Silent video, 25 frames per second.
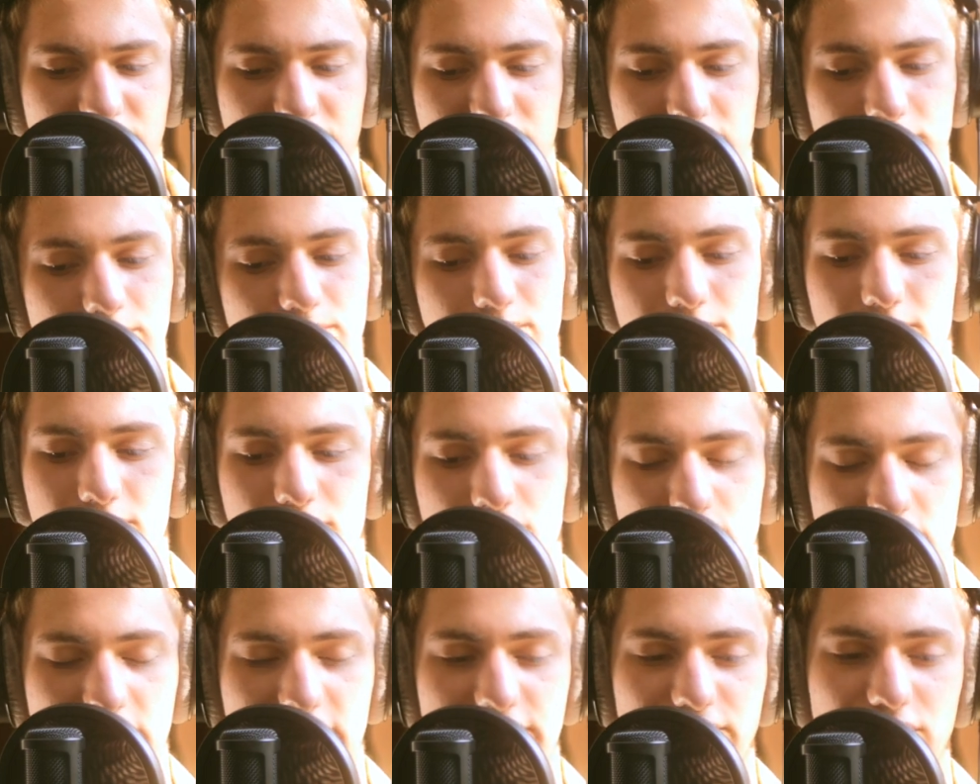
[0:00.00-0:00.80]
whatever.
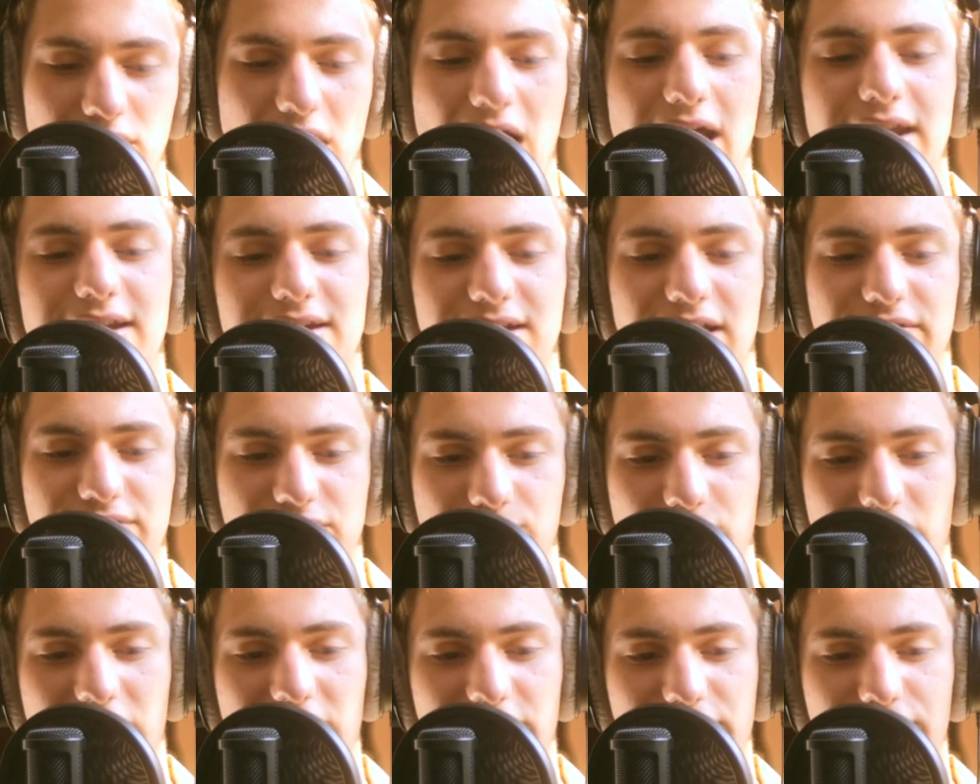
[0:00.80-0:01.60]
I didn't have to pay
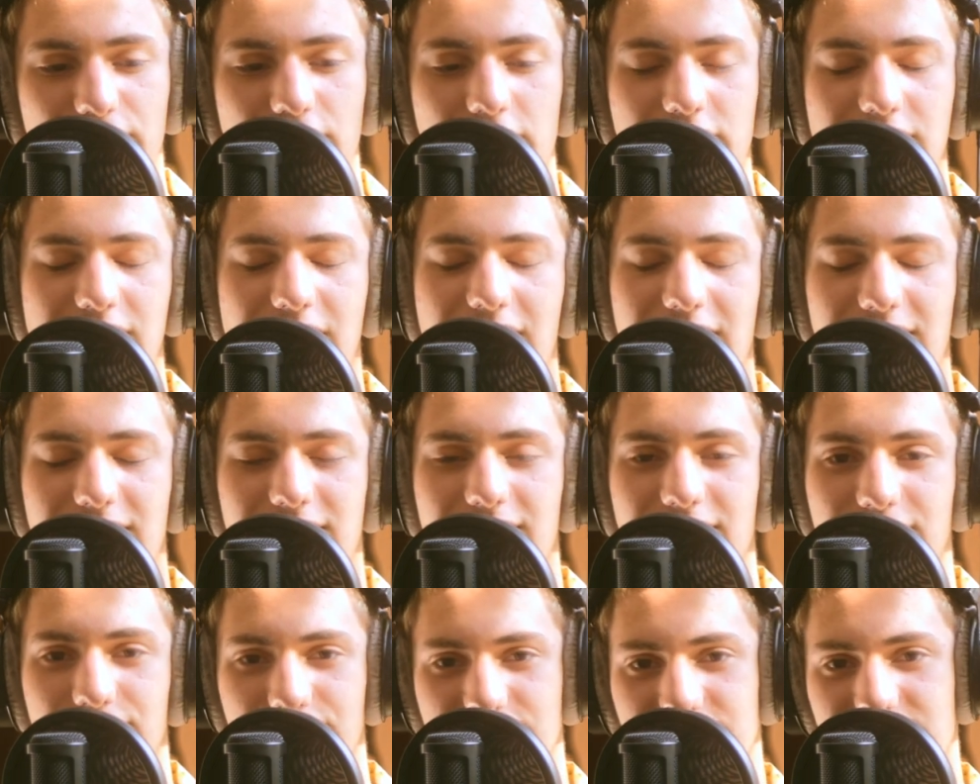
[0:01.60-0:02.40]
for it, and it was
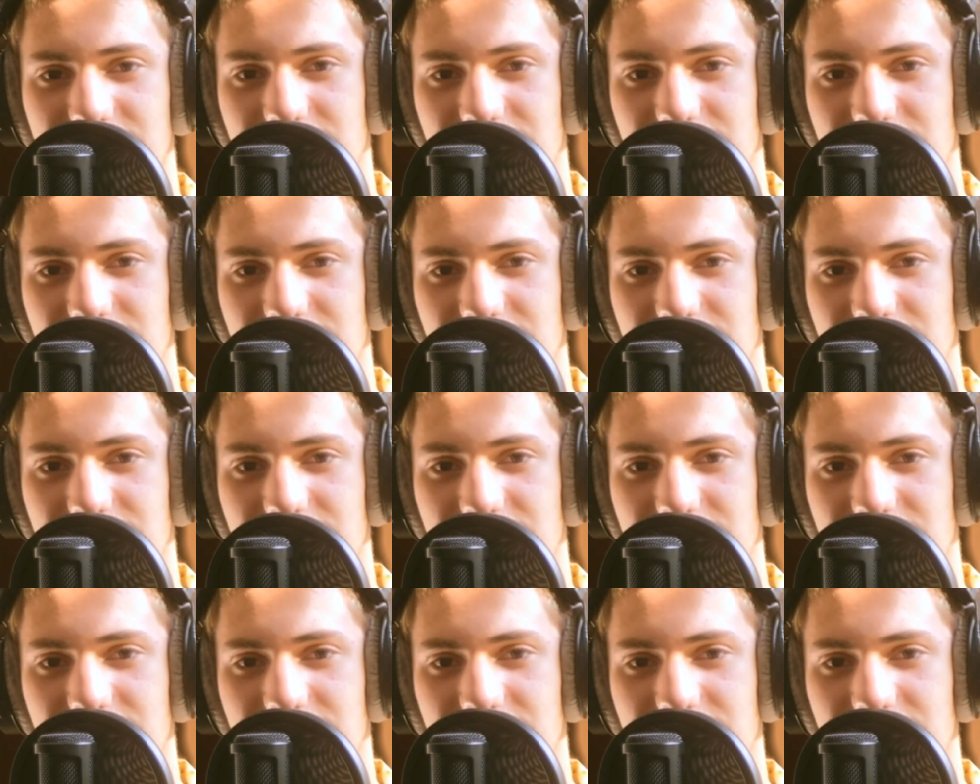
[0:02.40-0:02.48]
